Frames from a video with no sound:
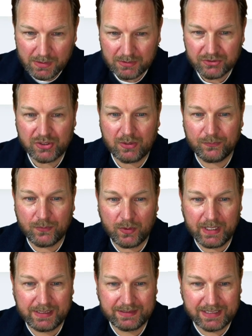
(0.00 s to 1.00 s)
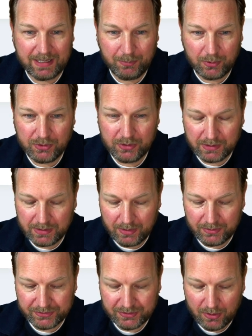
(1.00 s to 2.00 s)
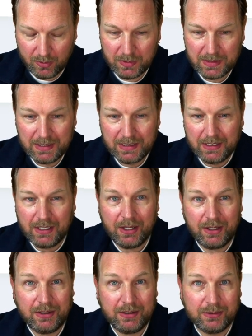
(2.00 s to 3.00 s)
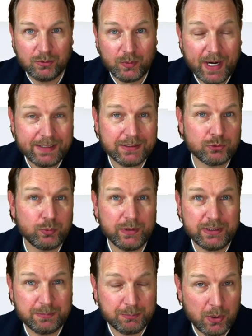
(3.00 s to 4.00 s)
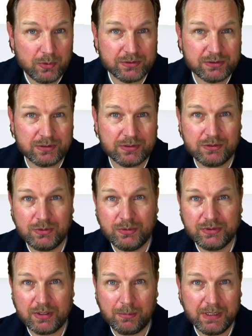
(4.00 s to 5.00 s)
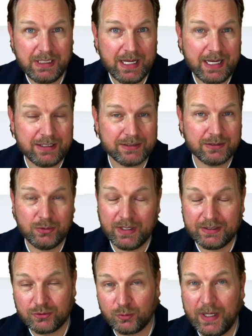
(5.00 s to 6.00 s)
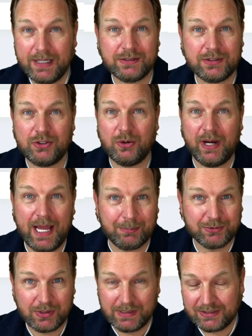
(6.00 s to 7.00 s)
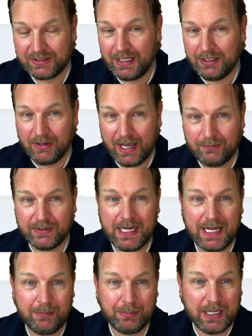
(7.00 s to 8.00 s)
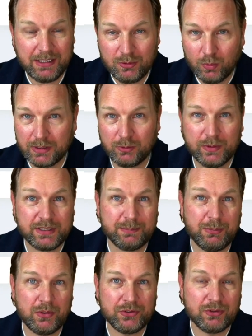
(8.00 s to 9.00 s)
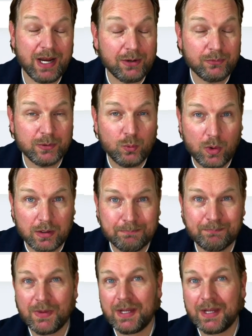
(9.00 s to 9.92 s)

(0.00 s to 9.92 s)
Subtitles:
So for example, you can also write this response to somebody who has rated your app. So let's say you have an app and you want to respond to everyone